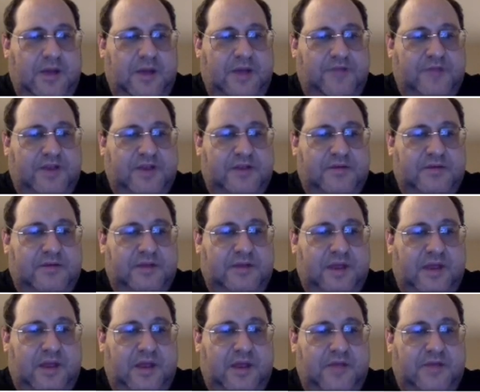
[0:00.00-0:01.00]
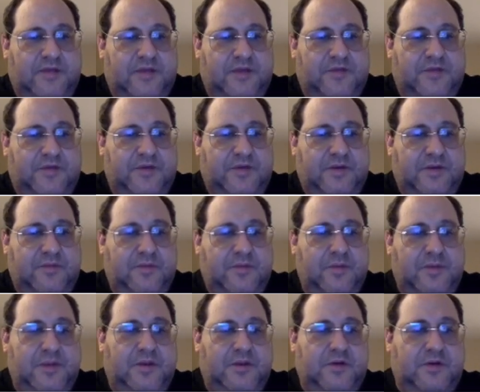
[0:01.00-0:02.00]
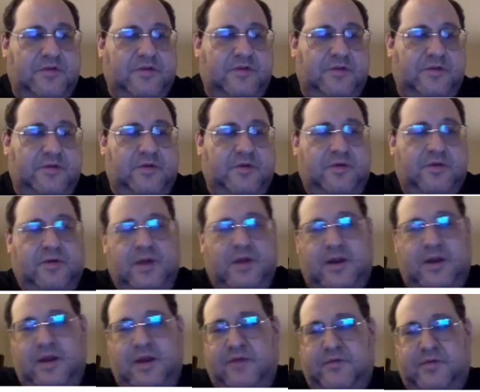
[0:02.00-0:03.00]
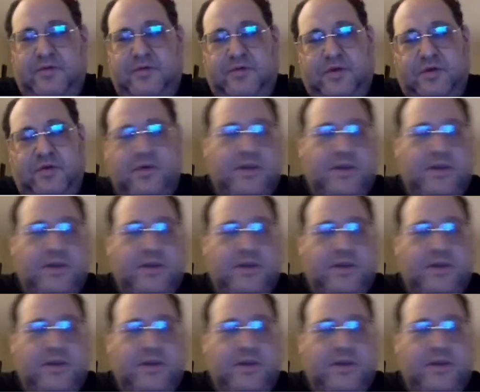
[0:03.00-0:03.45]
that stuff in Prometheus. You can look